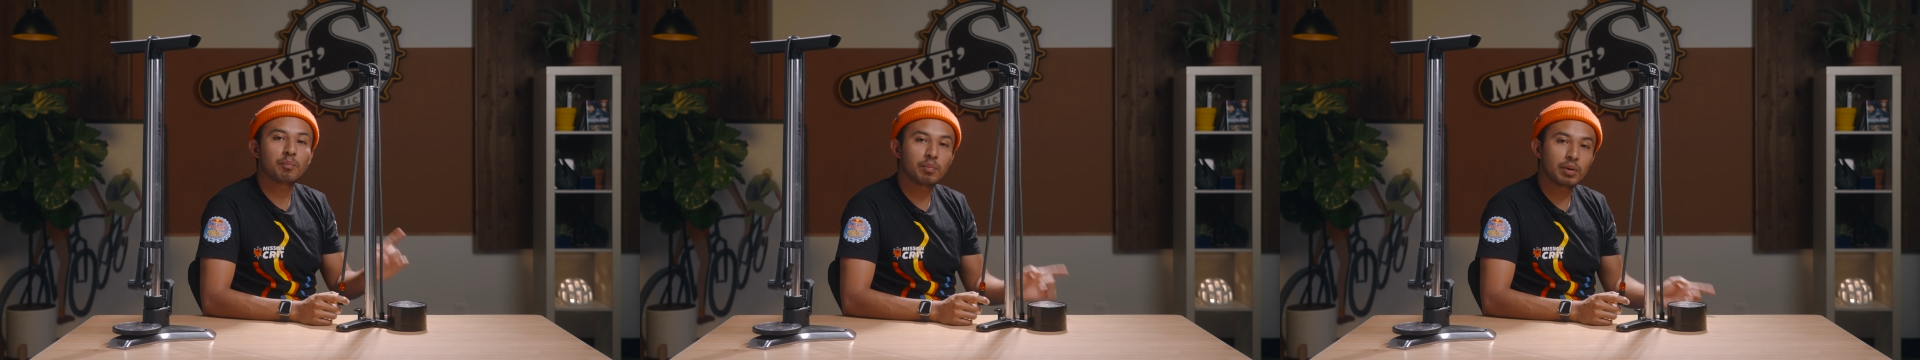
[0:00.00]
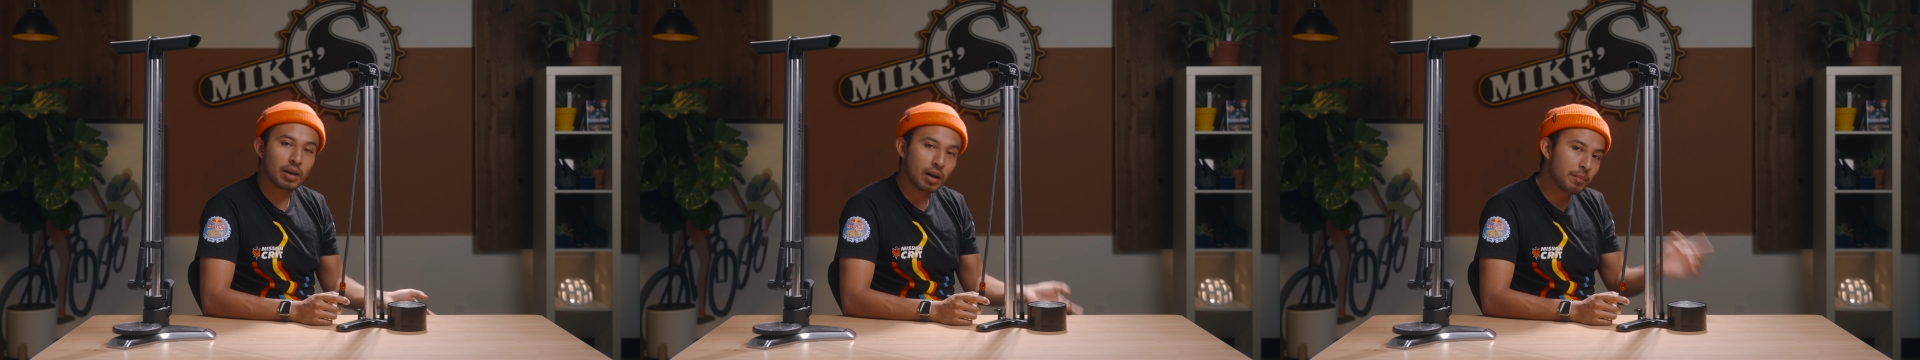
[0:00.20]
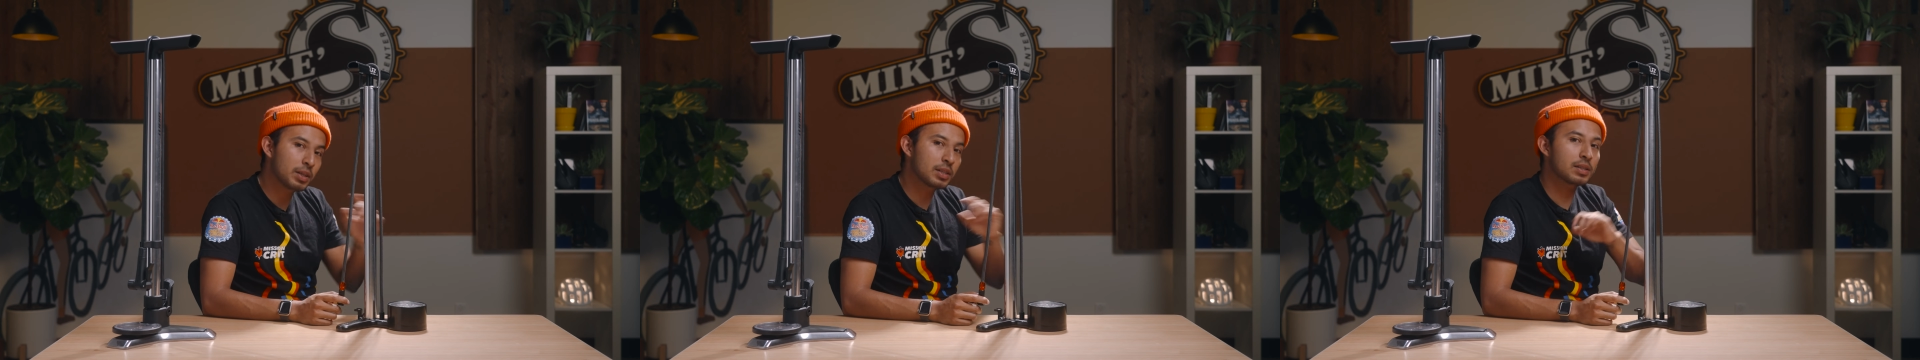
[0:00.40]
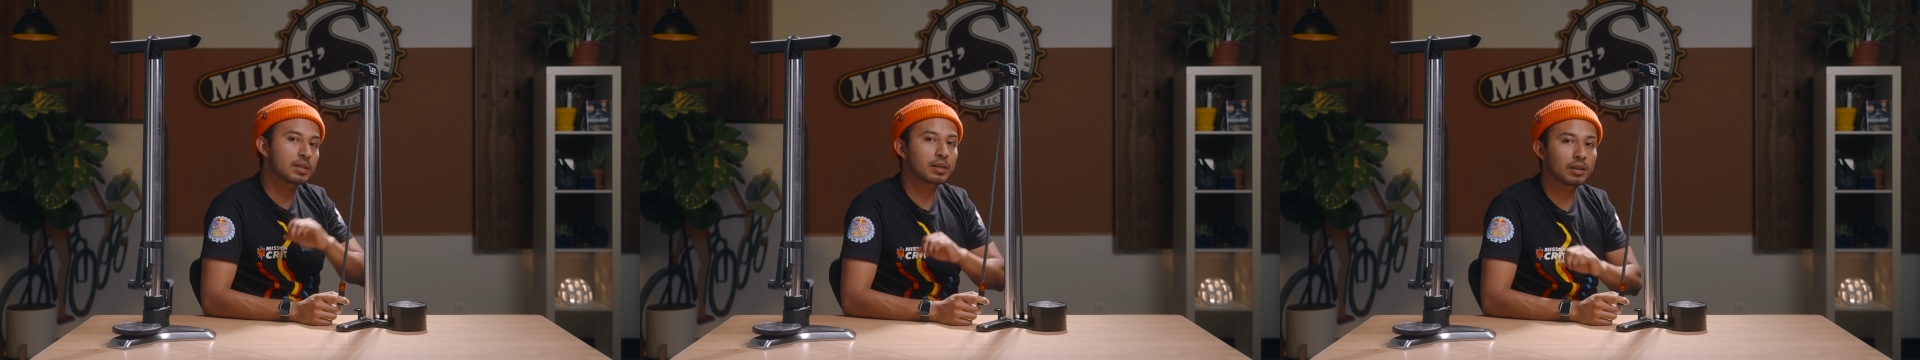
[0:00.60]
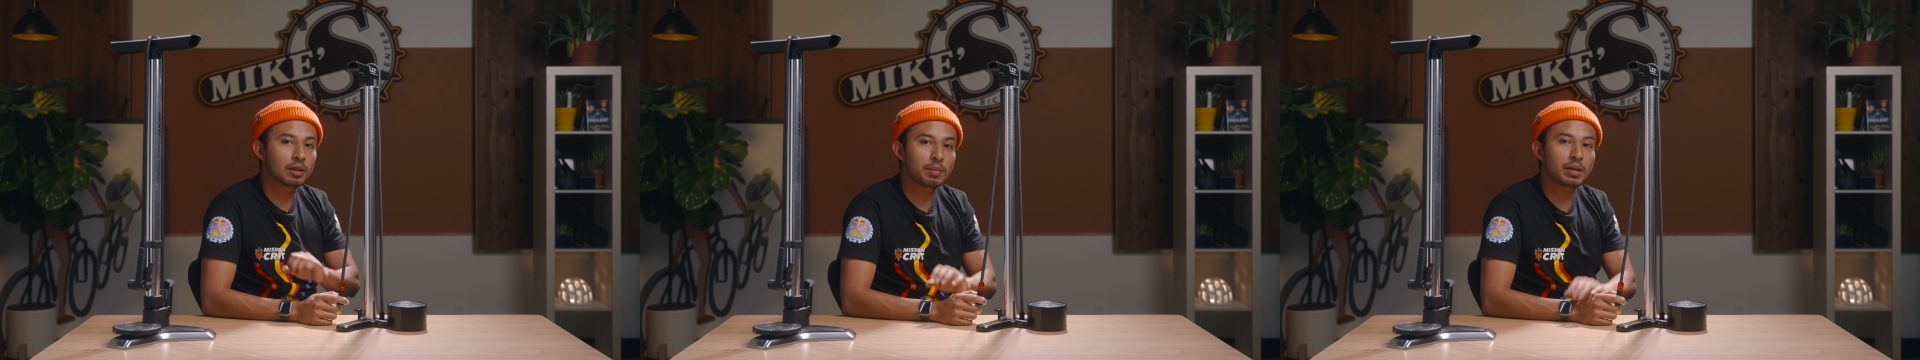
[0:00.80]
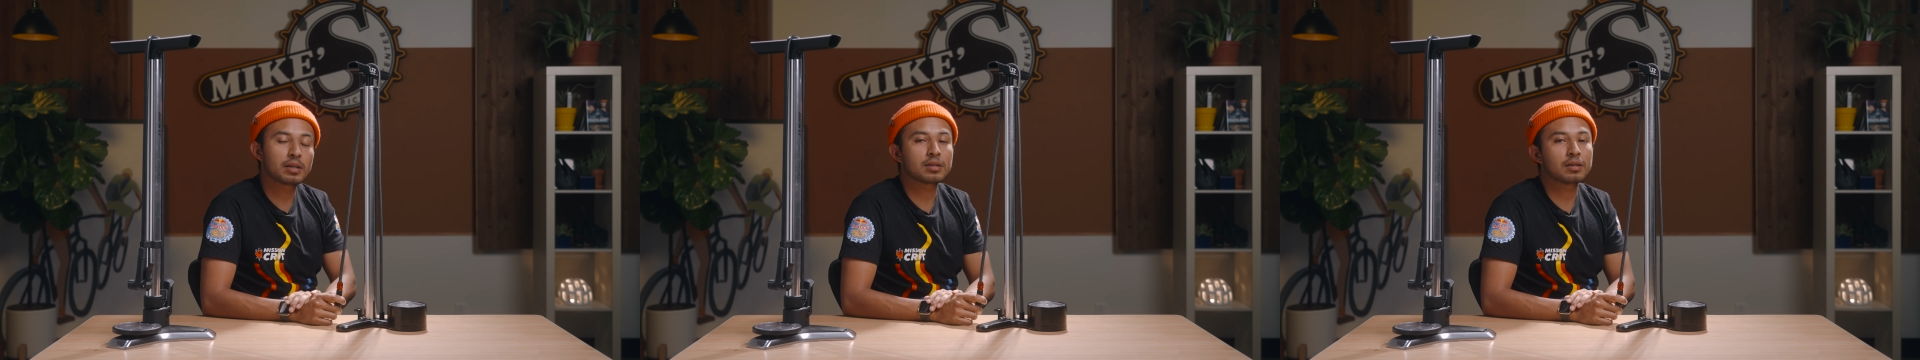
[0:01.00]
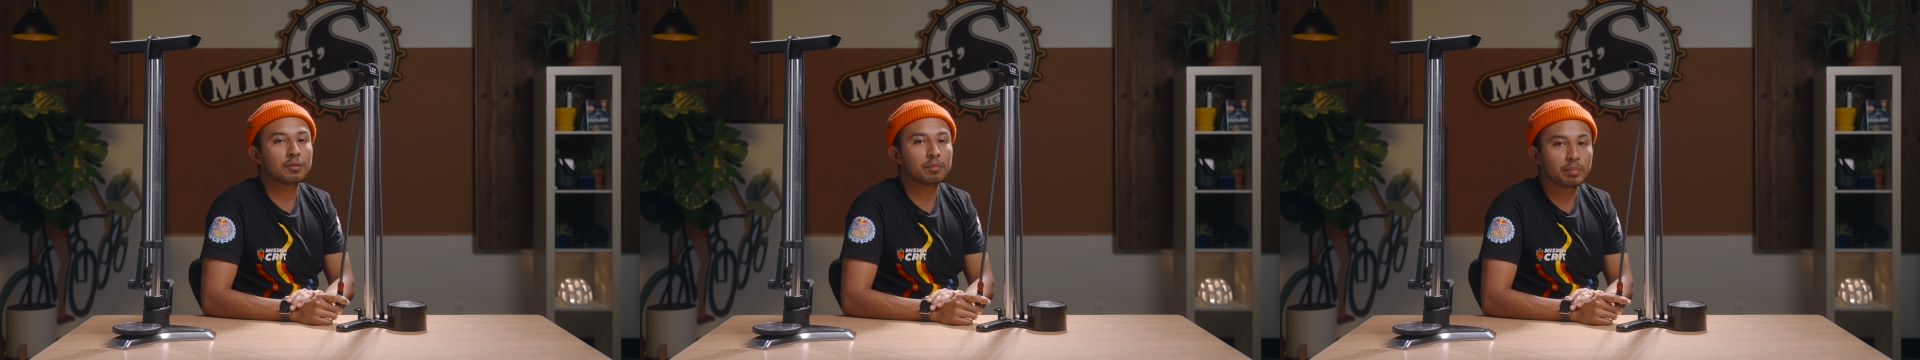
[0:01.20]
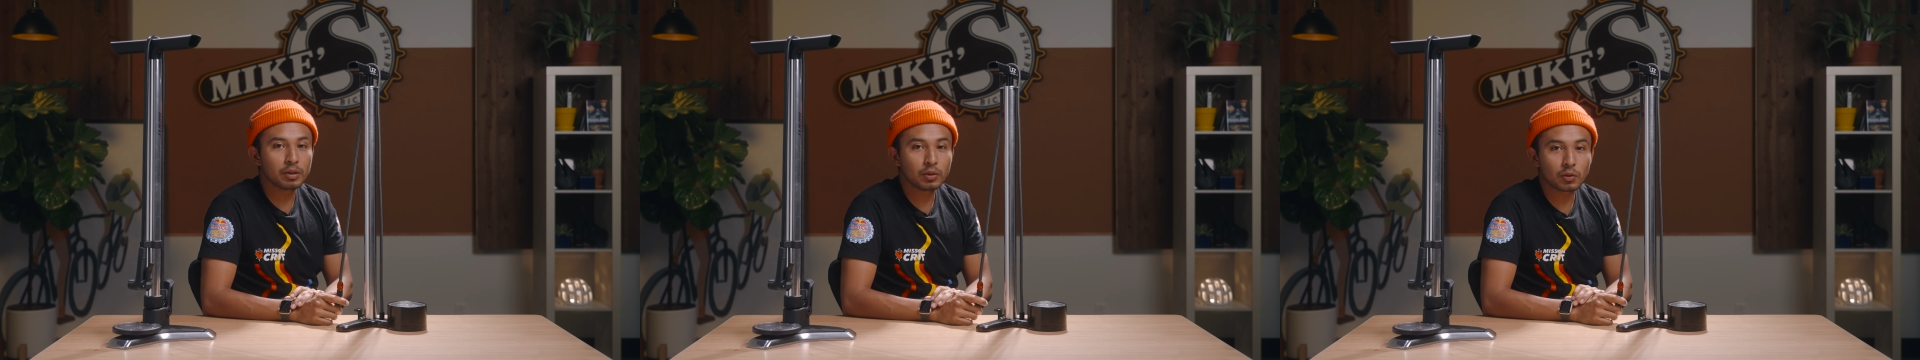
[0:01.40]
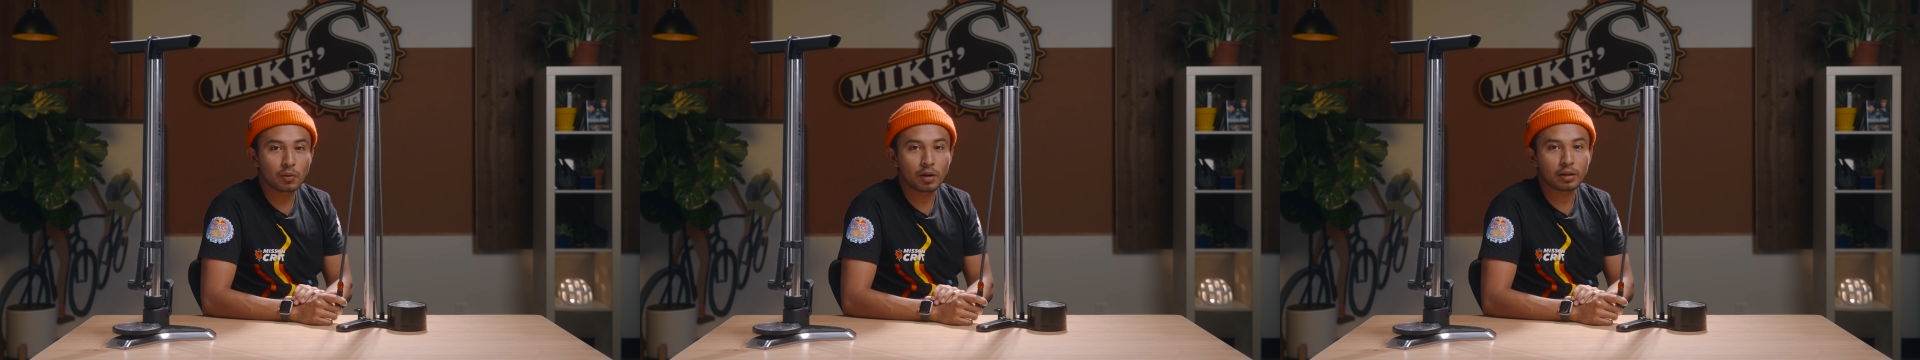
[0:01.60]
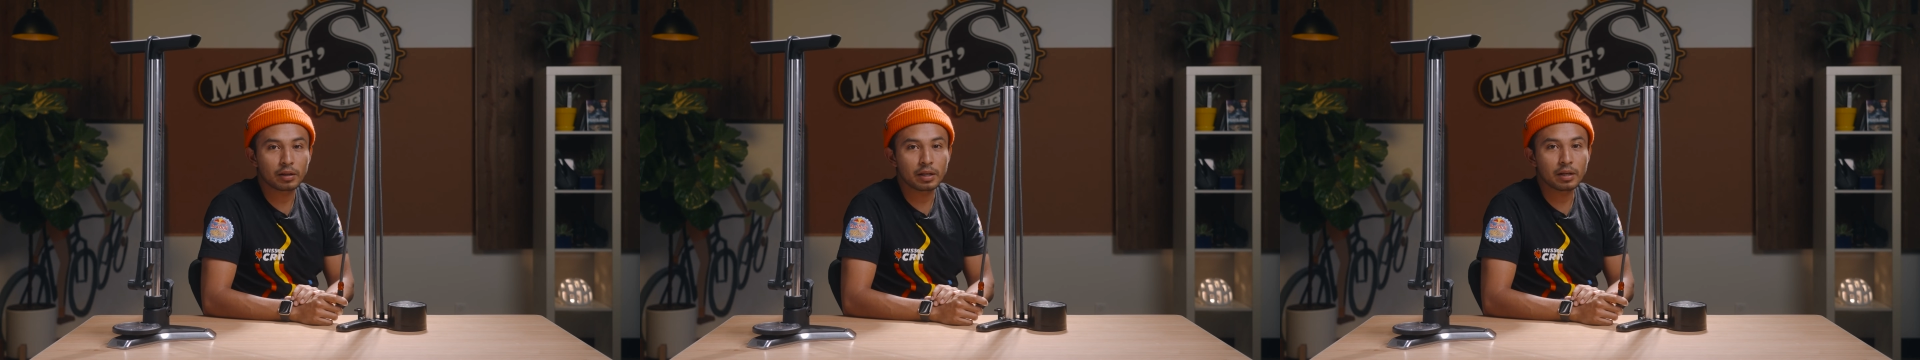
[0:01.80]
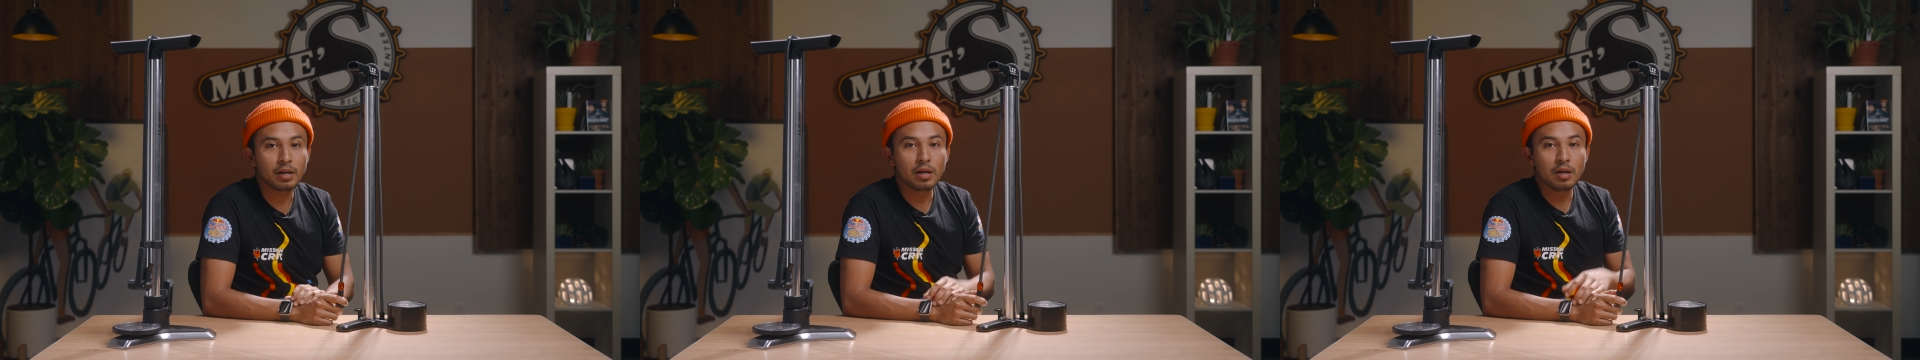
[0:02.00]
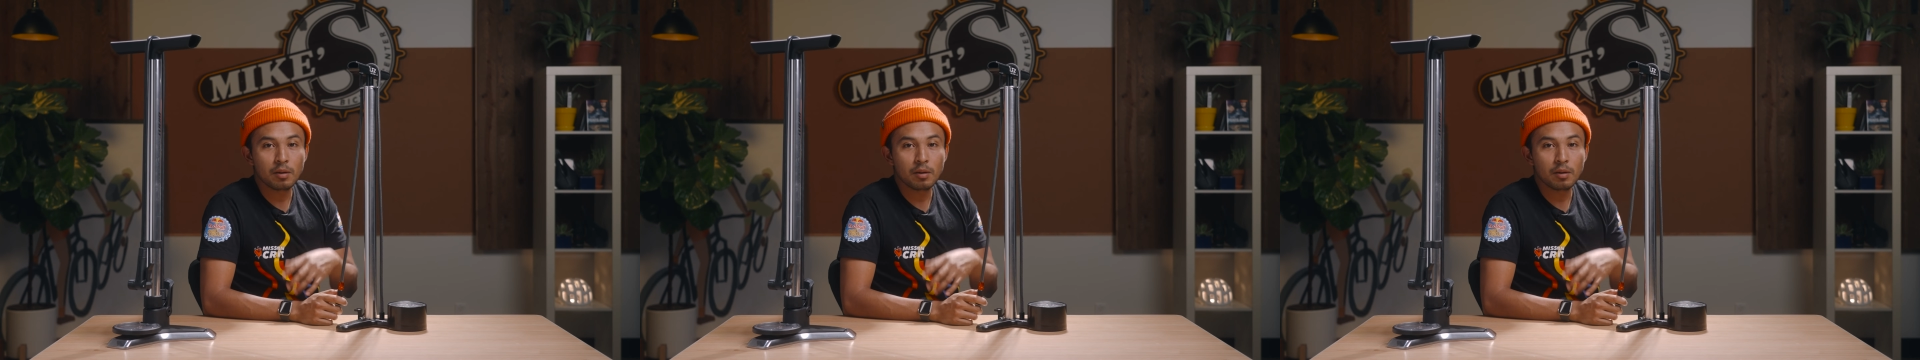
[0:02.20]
but not necessarily because of their build quality,